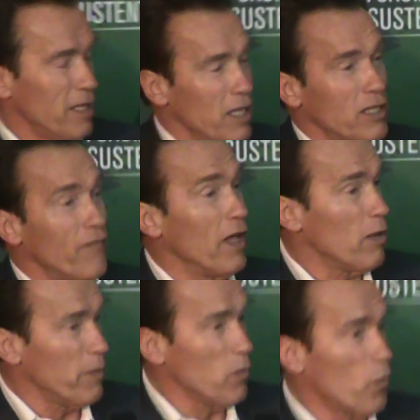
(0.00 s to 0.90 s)
the
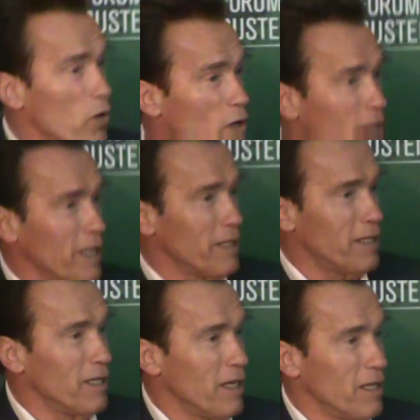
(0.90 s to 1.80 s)
developing world and
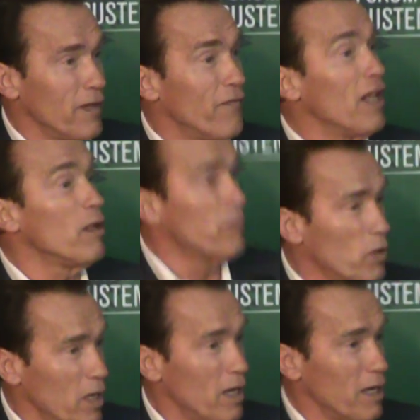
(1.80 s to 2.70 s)
the developed
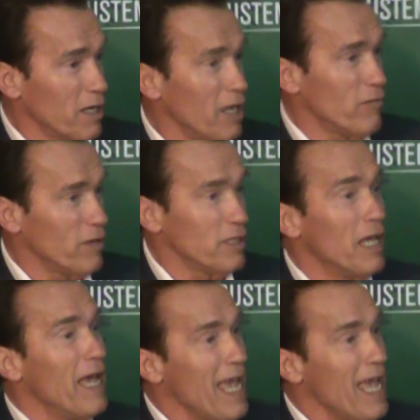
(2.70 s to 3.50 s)
countries,